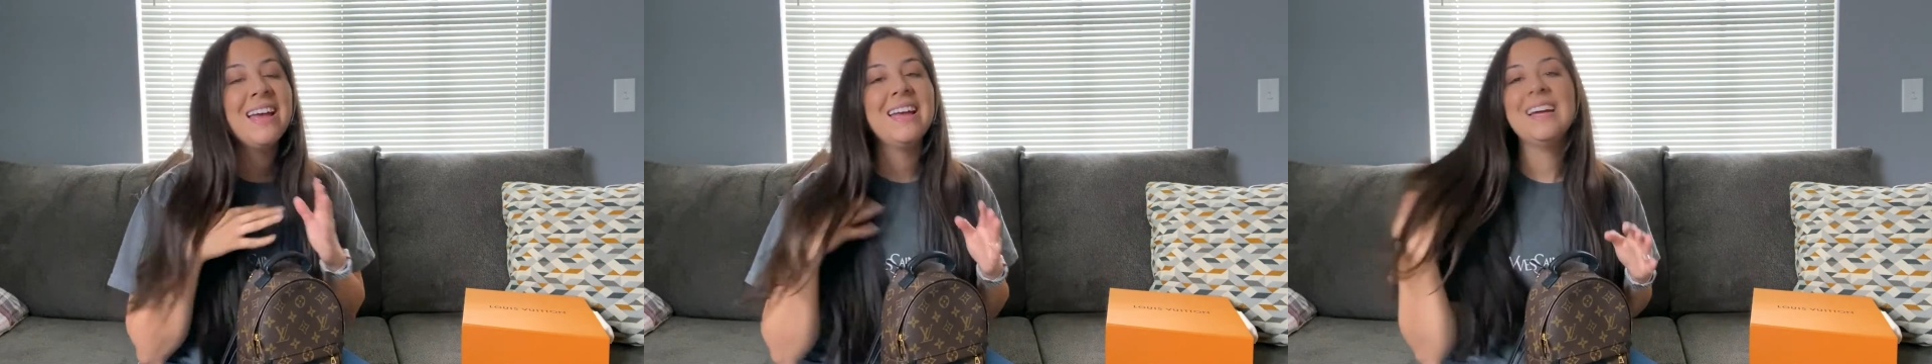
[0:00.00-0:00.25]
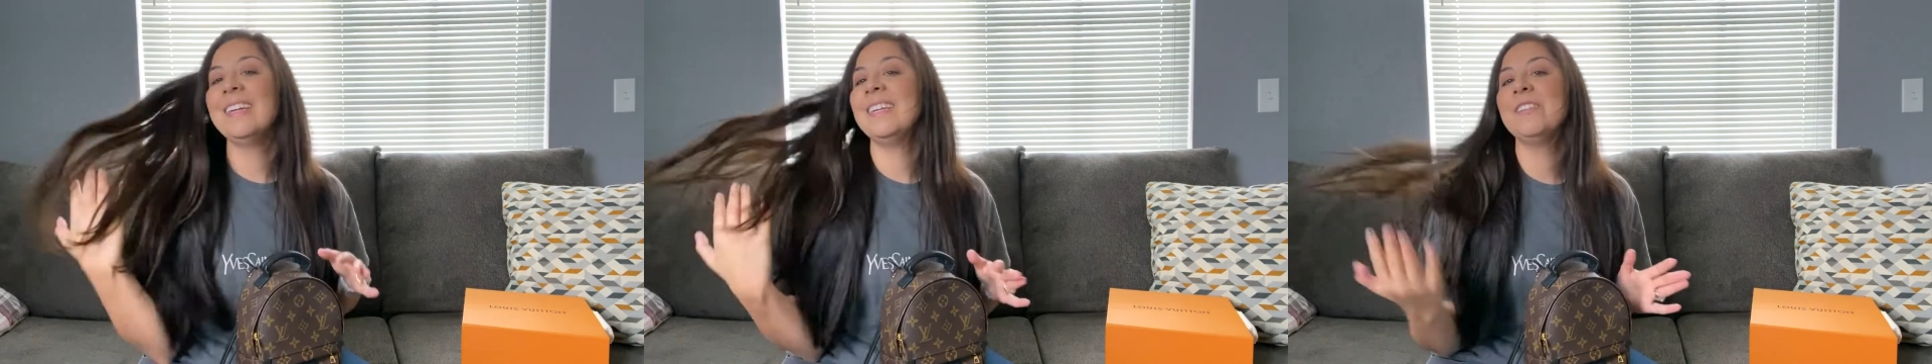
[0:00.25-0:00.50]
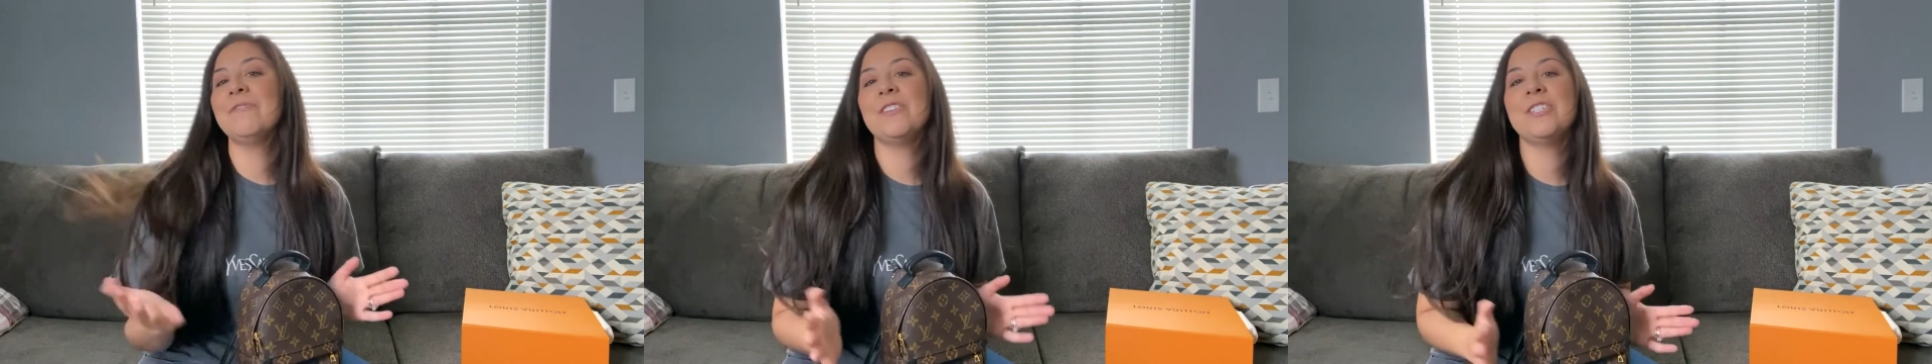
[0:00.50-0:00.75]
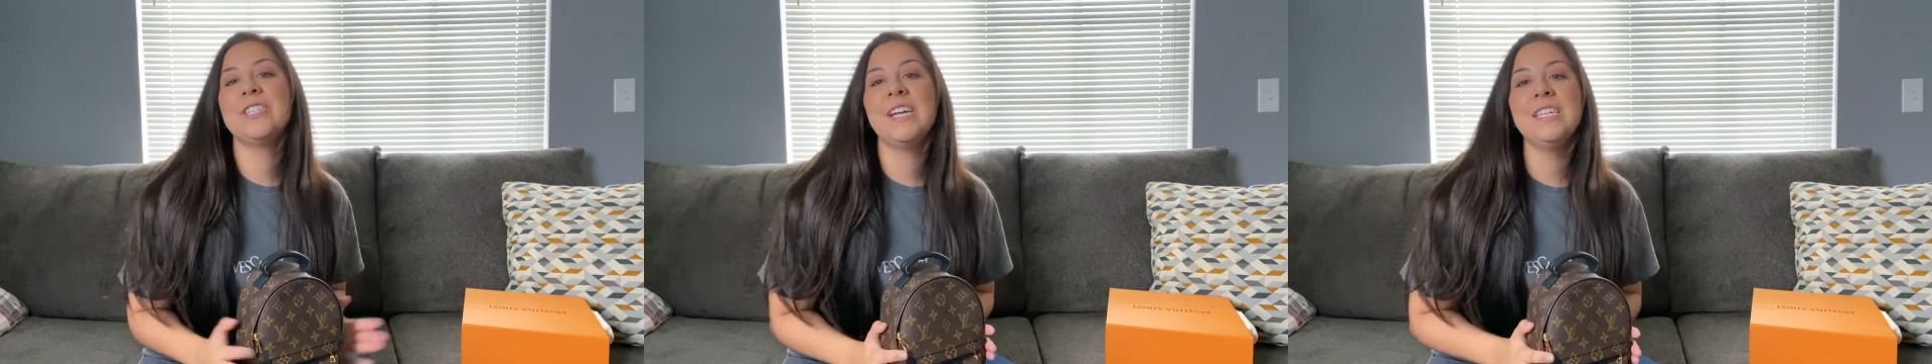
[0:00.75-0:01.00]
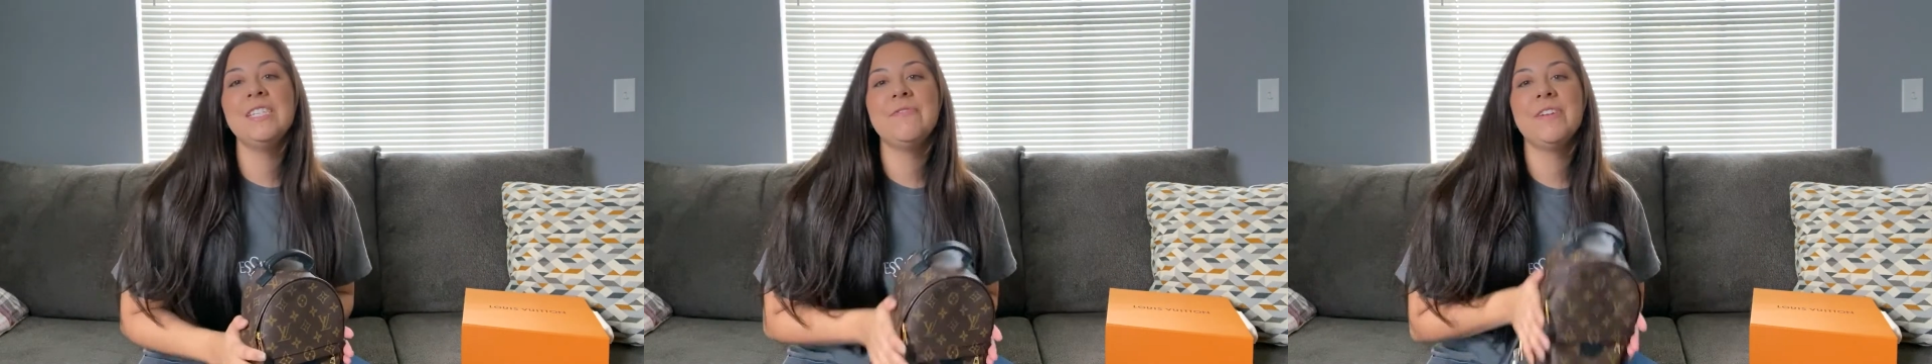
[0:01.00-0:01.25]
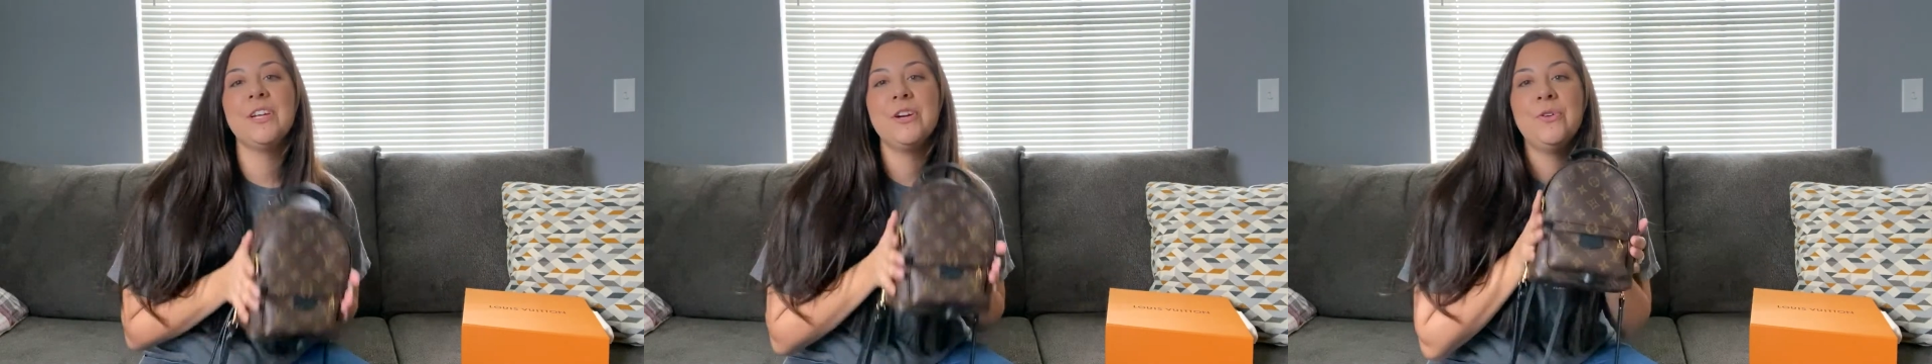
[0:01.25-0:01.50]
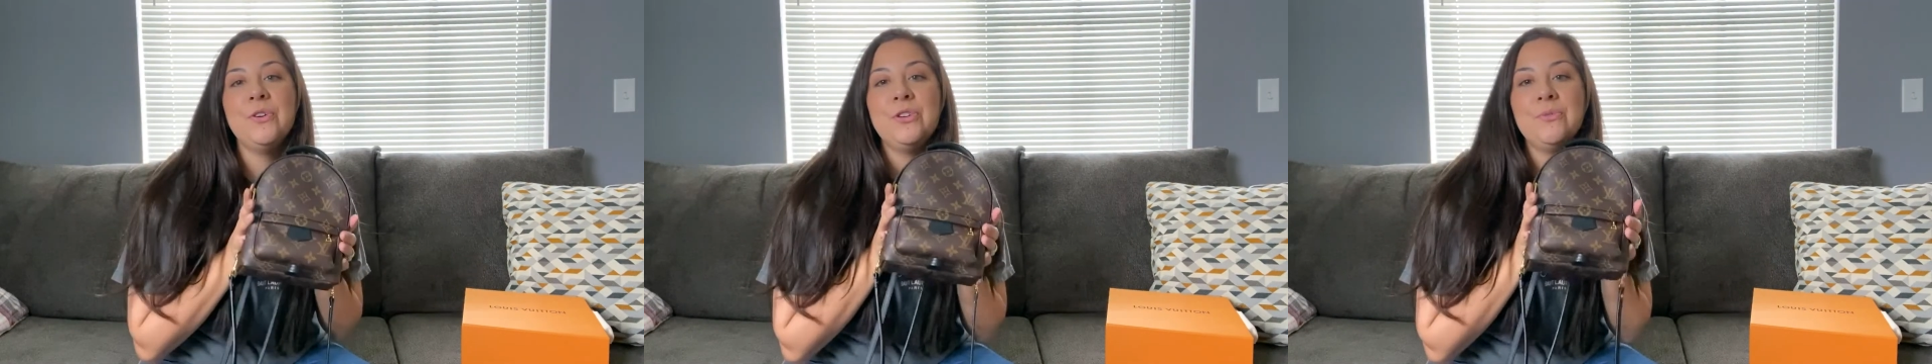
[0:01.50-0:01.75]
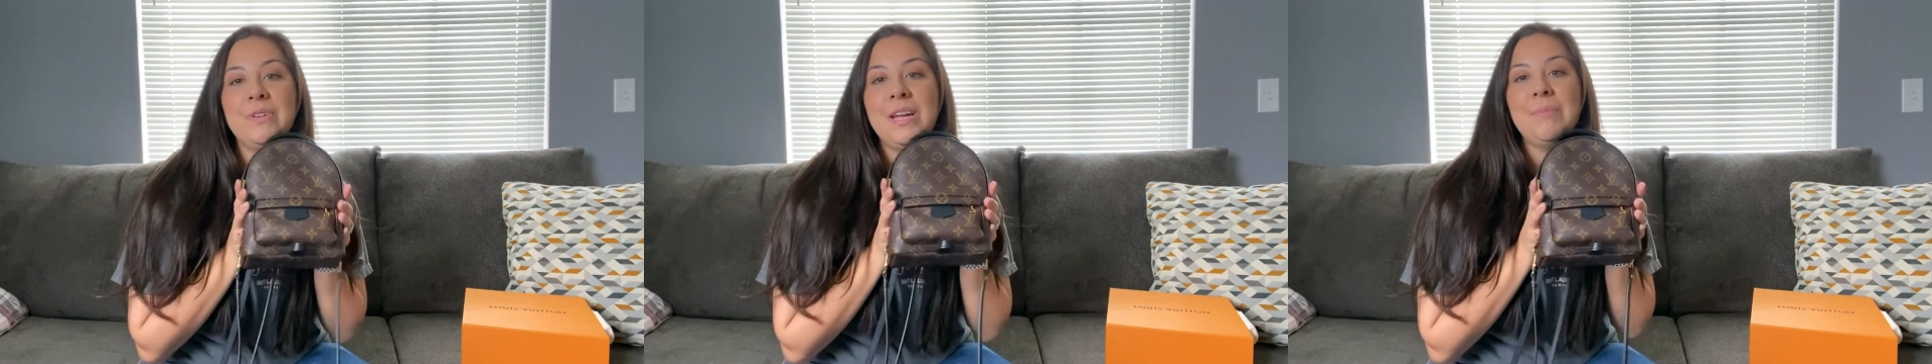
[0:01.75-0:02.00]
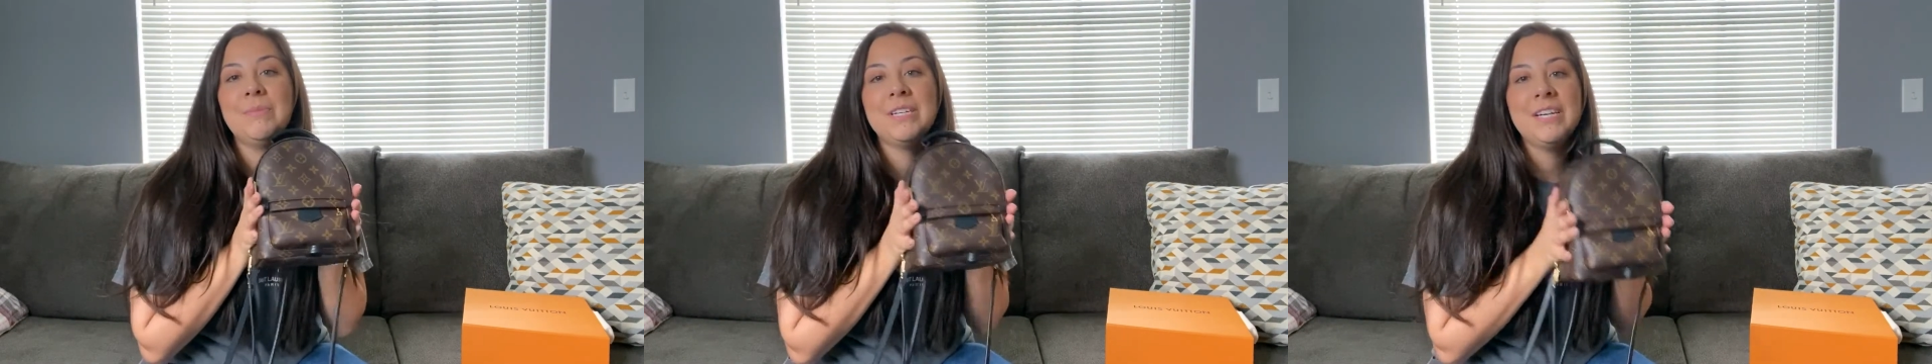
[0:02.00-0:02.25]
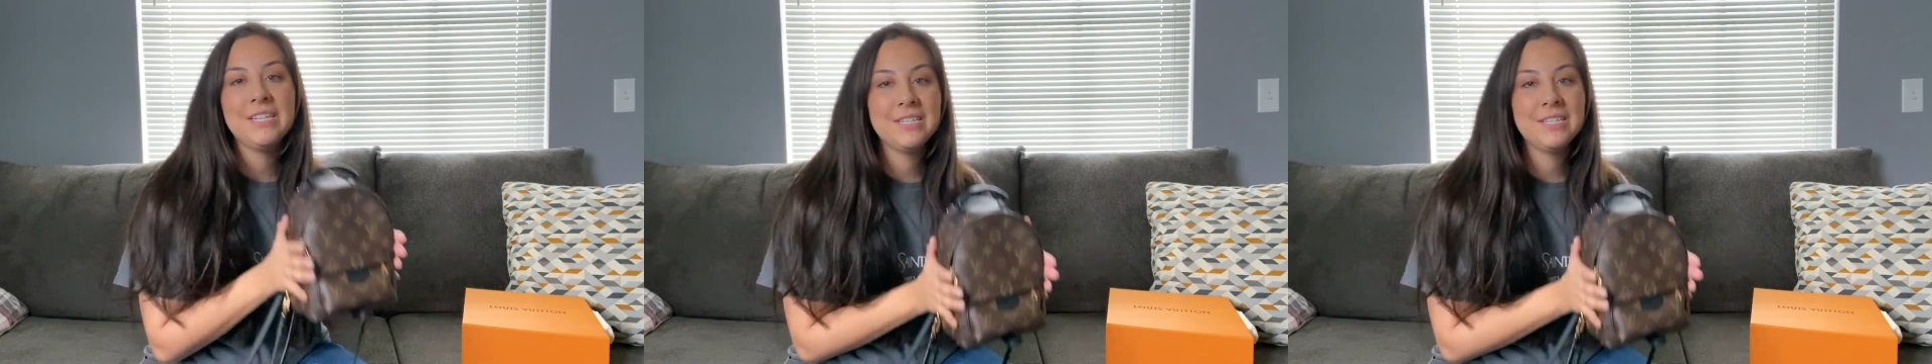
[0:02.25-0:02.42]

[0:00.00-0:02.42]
And for today's video, you named it,